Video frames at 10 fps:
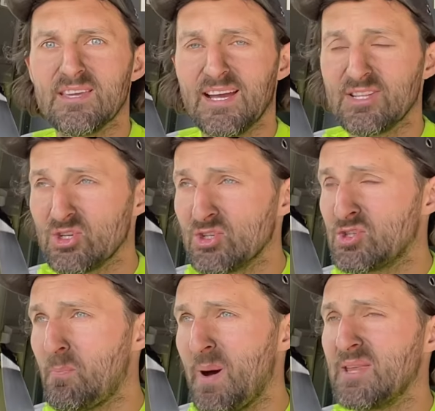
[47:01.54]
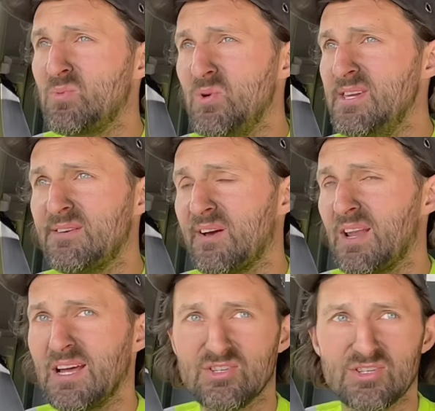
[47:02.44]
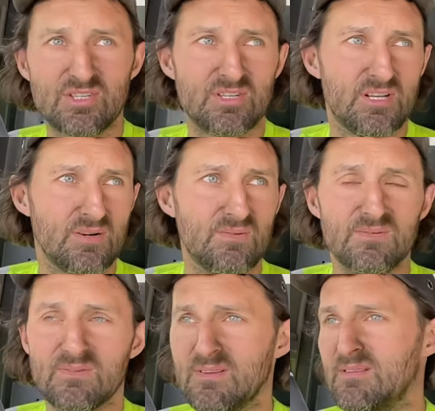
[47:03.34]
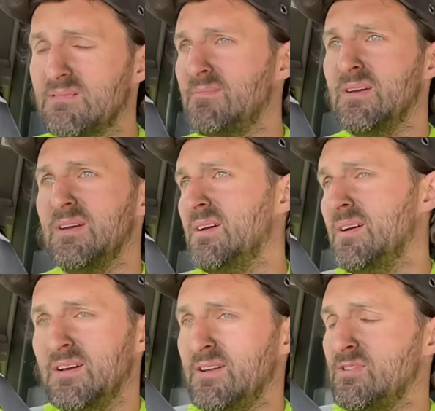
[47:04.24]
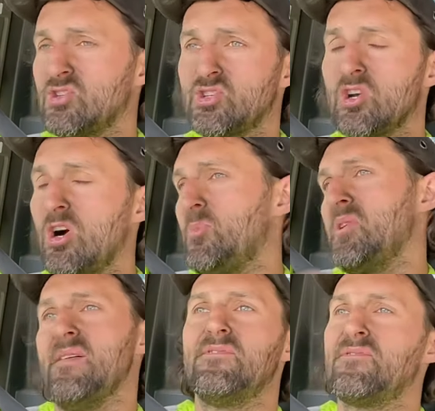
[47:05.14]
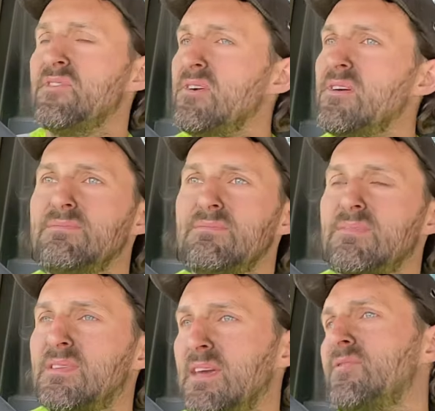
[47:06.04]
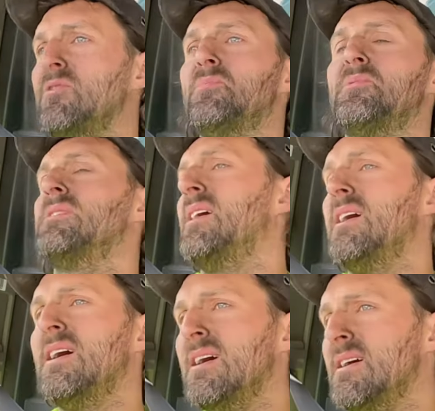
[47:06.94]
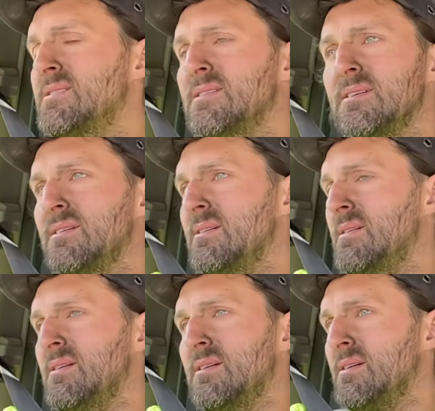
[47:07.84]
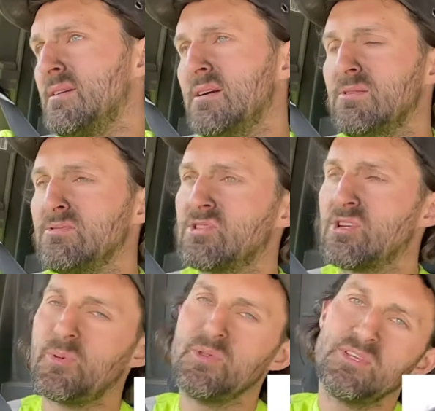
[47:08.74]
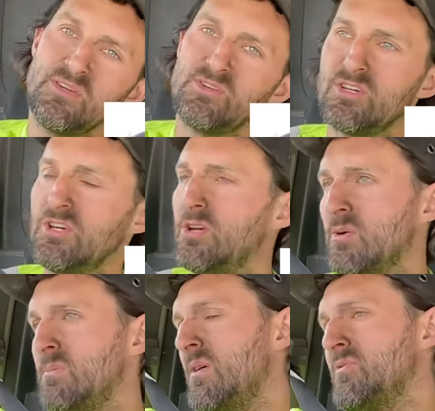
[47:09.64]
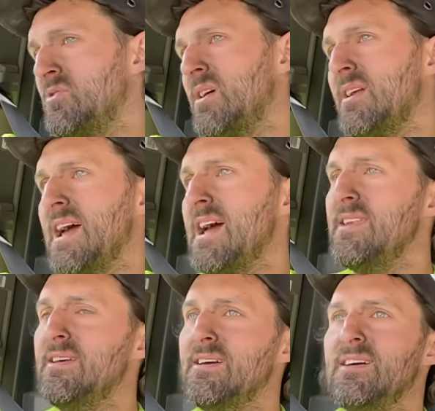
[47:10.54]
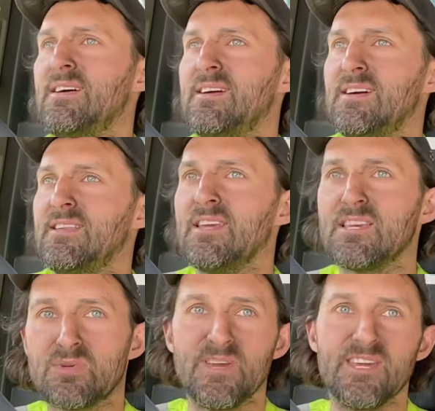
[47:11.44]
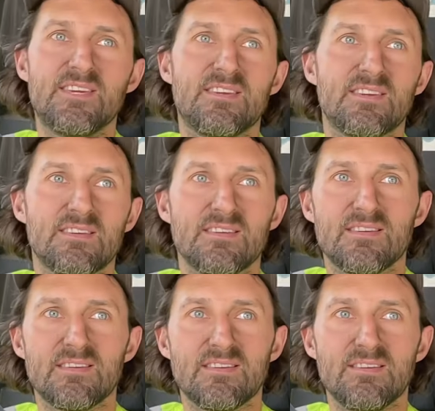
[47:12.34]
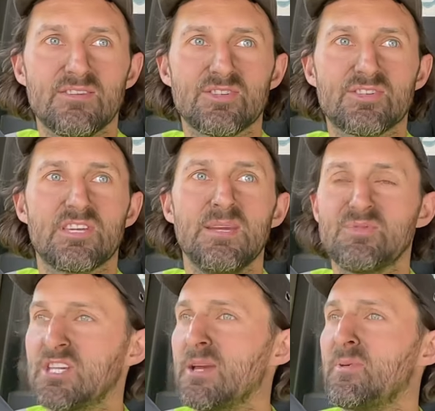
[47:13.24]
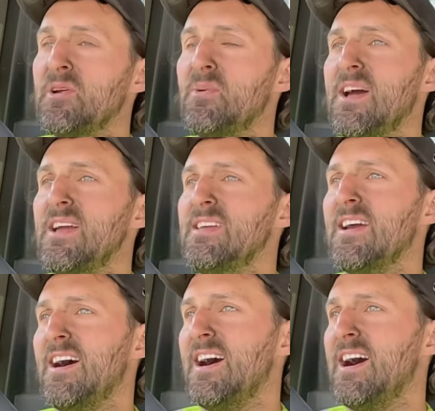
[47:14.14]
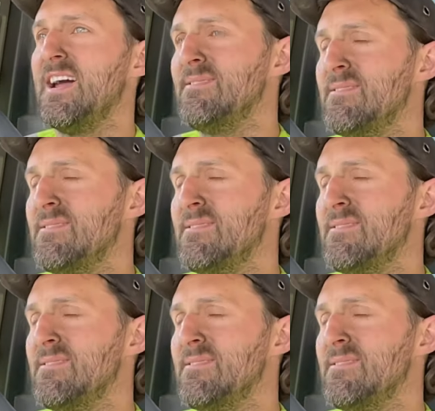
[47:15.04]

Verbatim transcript: I had such a bad week, felt like just, you know, just stopping everything, giving up the yard, you know, stopping the YouTube, couldn't bother doing it. And then this week, you just keep chipping away and,